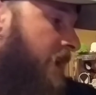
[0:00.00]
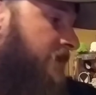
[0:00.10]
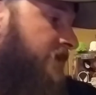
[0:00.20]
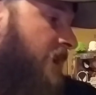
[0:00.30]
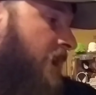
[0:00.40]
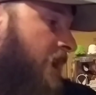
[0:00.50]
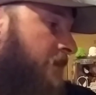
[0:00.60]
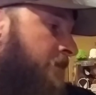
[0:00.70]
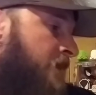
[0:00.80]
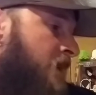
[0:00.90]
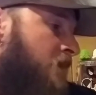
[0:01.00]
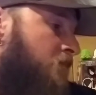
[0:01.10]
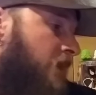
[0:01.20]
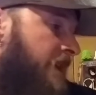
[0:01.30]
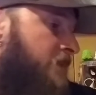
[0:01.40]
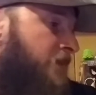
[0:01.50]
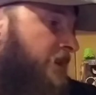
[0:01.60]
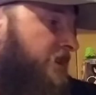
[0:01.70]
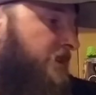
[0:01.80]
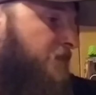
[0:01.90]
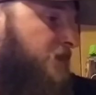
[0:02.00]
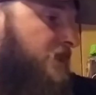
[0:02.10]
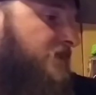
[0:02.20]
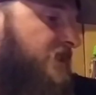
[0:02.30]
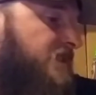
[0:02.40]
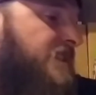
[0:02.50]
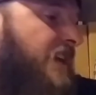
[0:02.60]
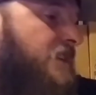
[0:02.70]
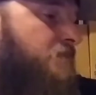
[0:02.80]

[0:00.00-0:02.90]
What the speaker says: It's, Blade appearance. I believe it's the second